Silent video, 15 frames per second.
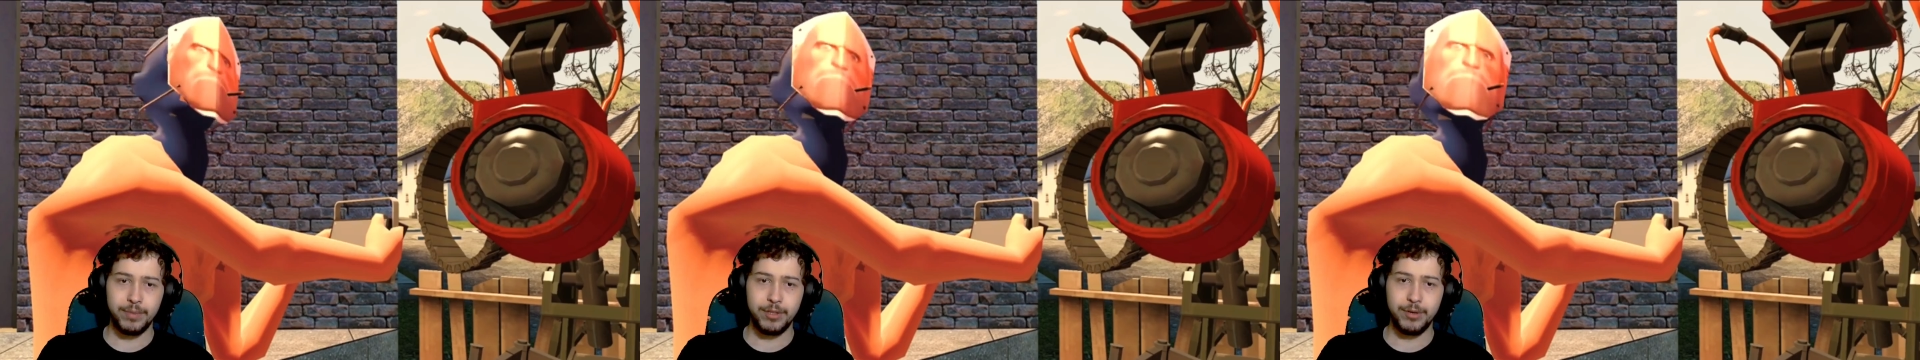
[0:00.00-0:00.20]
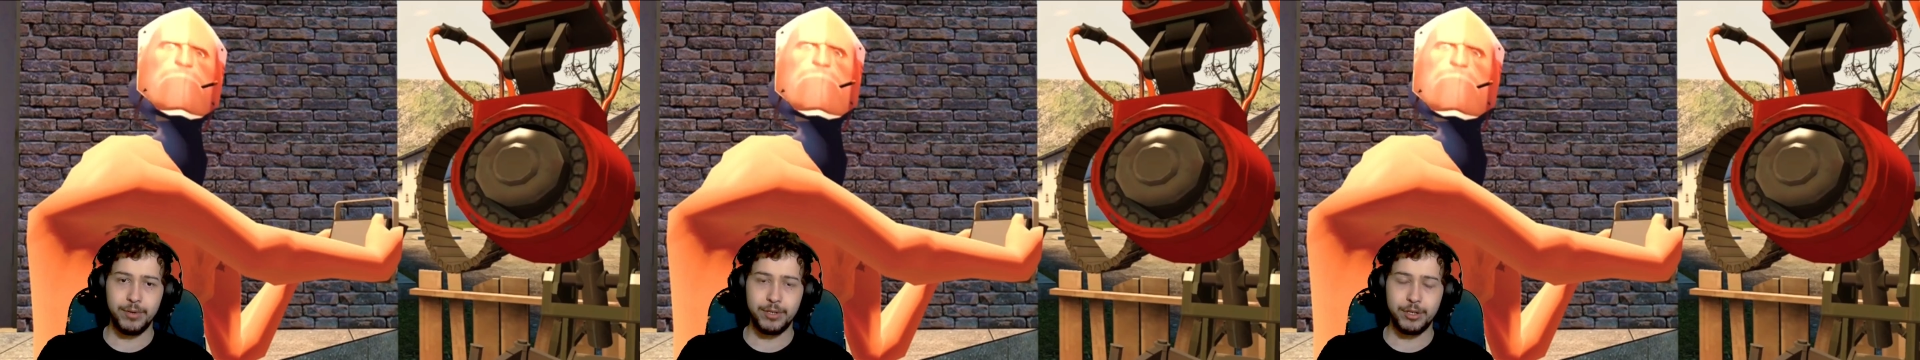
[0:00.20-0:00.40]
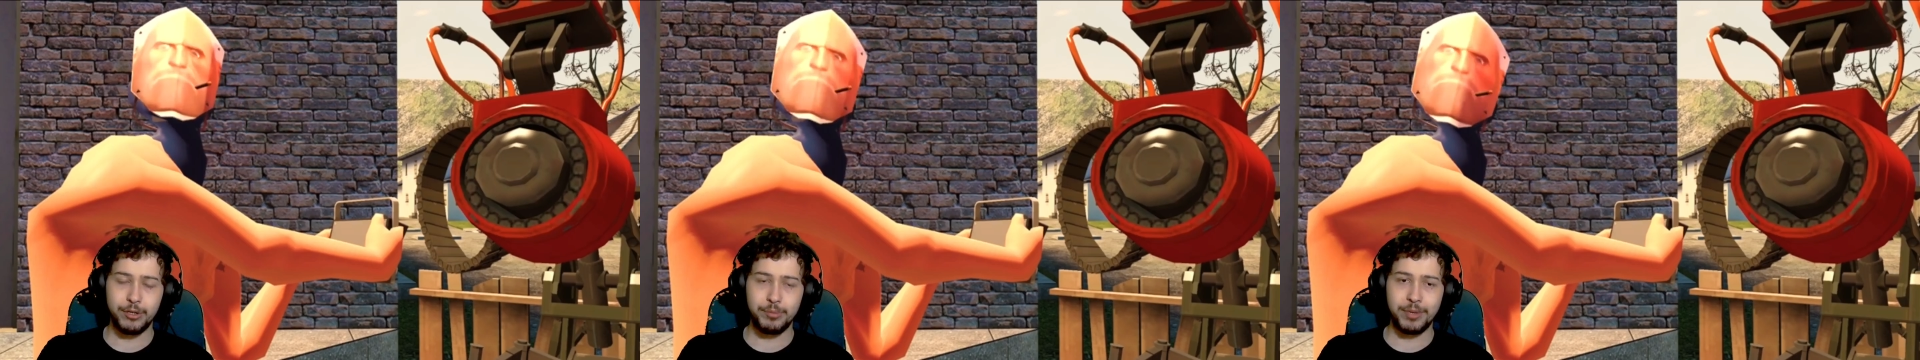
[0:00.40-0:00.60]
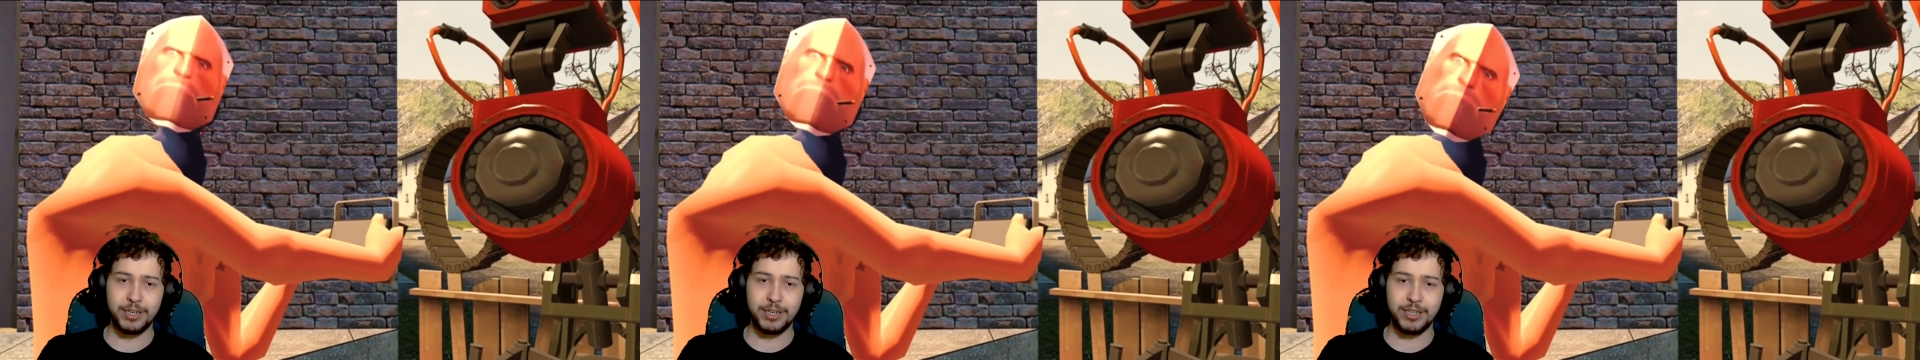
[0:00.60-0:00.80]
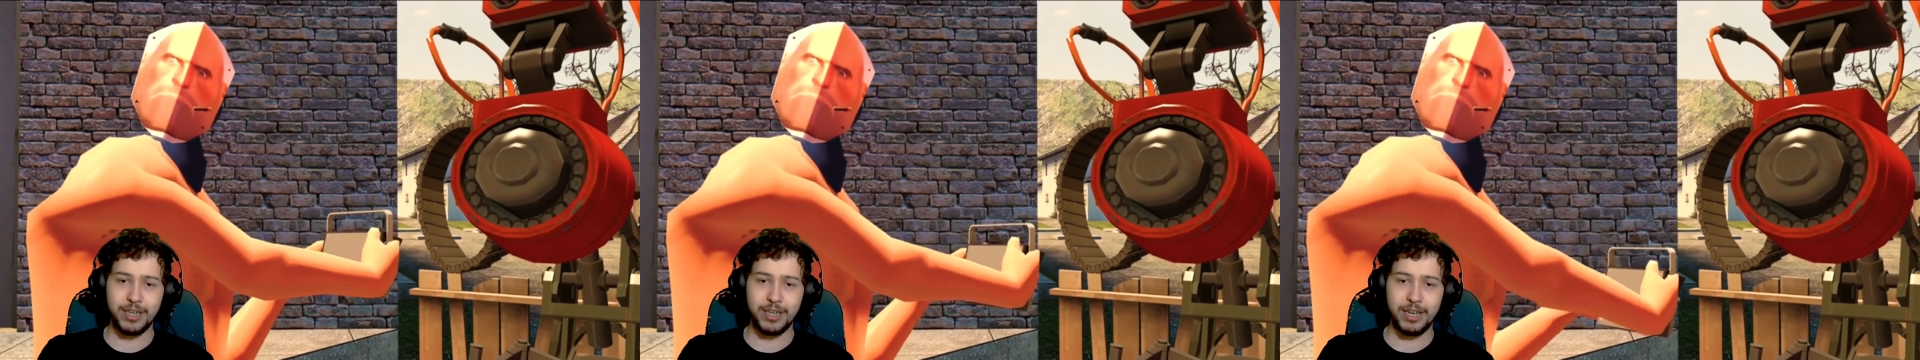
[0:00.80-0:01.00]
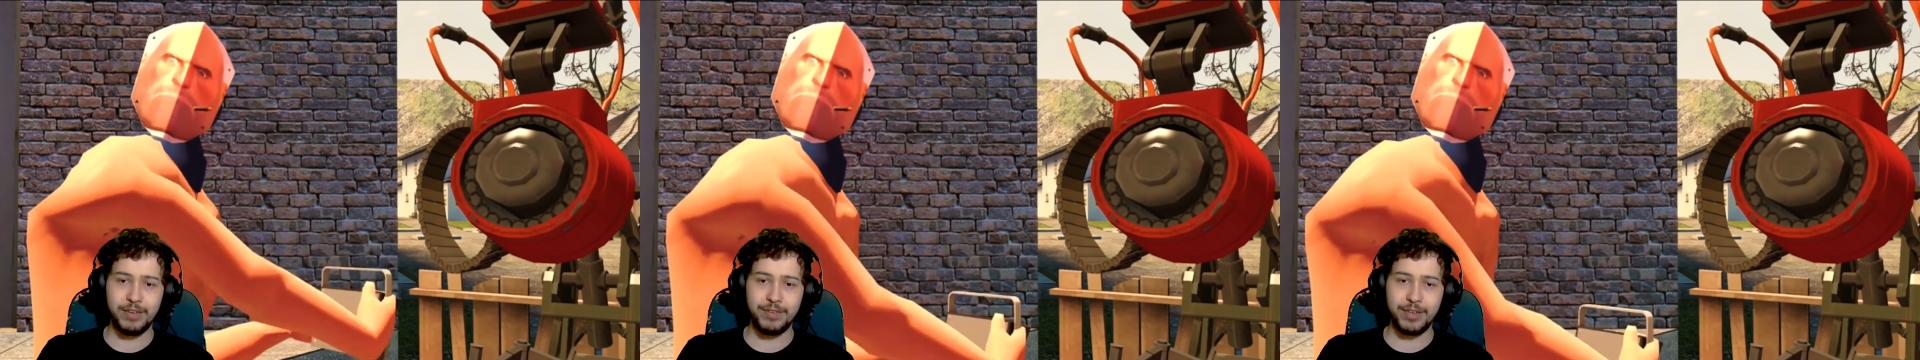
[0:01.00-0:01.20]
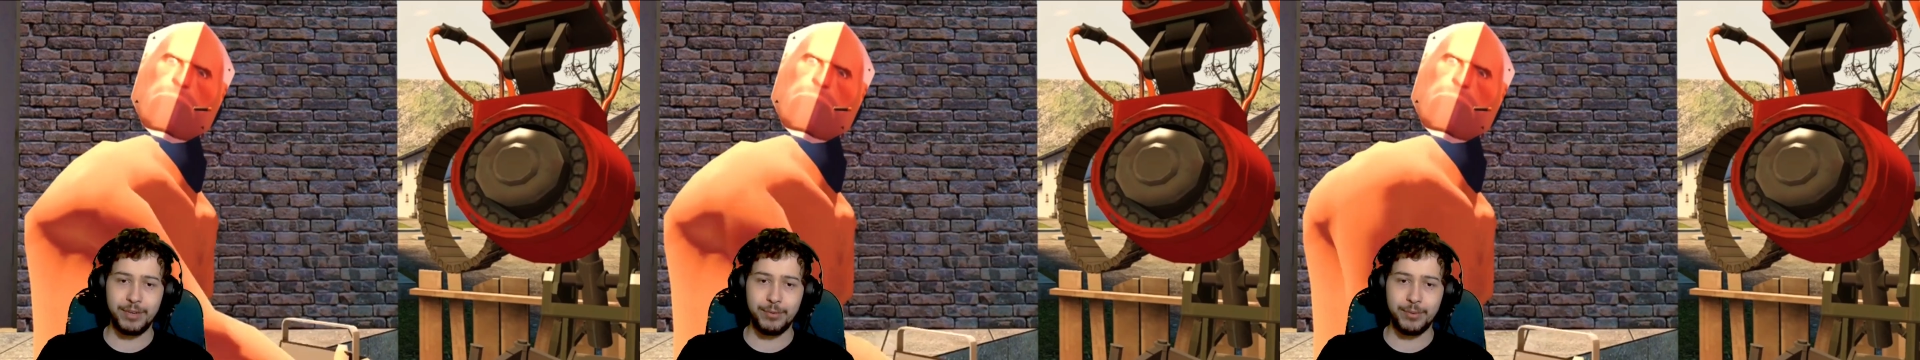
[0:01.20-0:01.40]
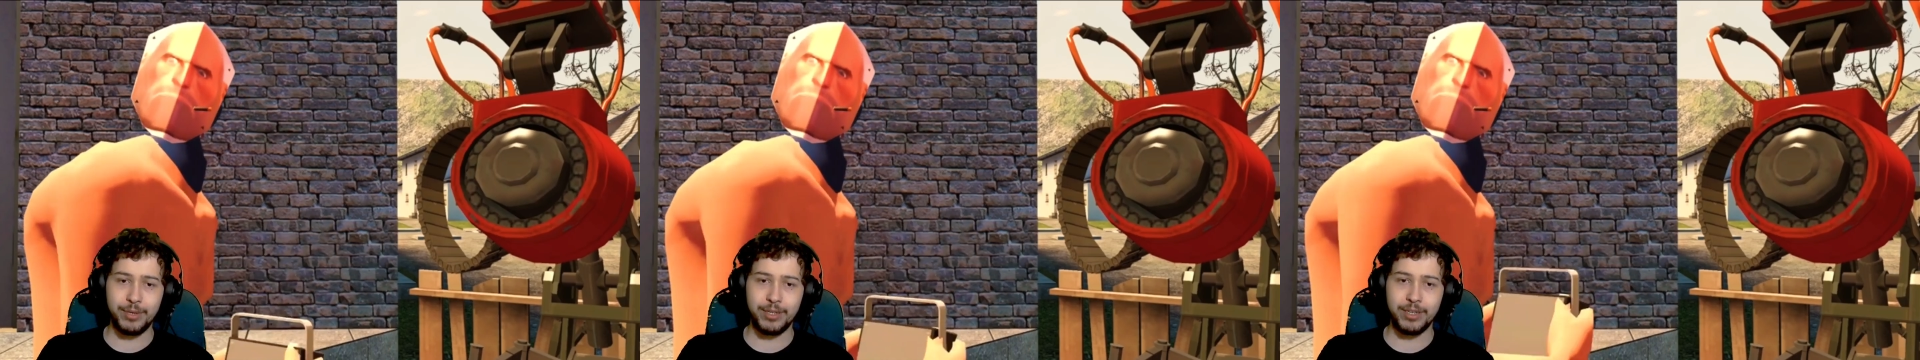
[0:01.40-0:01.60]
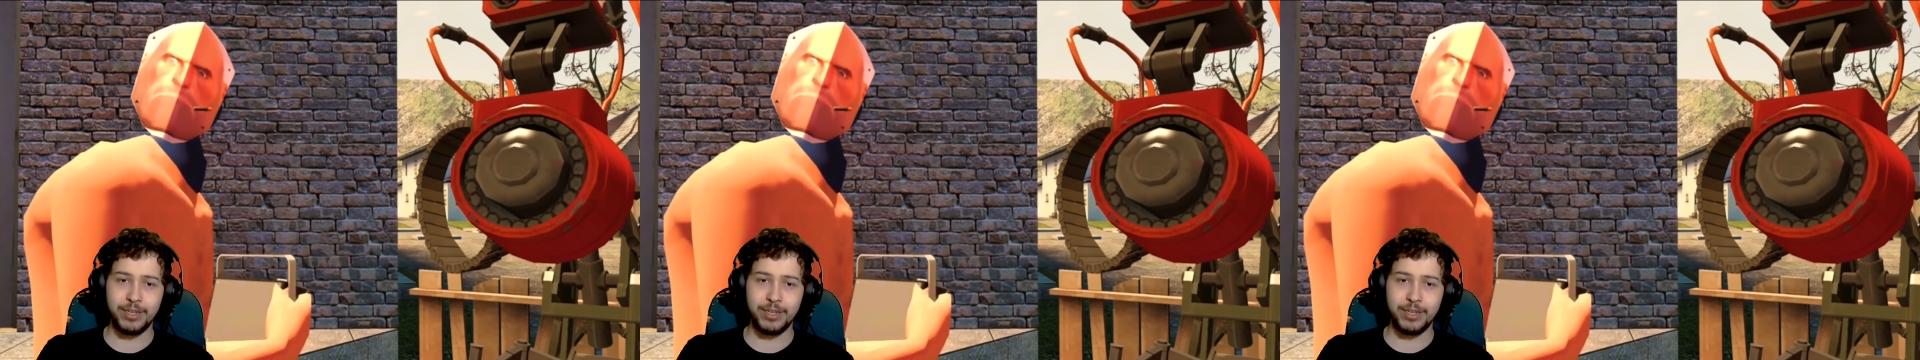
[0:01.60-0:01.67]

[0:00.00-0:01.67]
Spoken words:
No one suspects the heavy with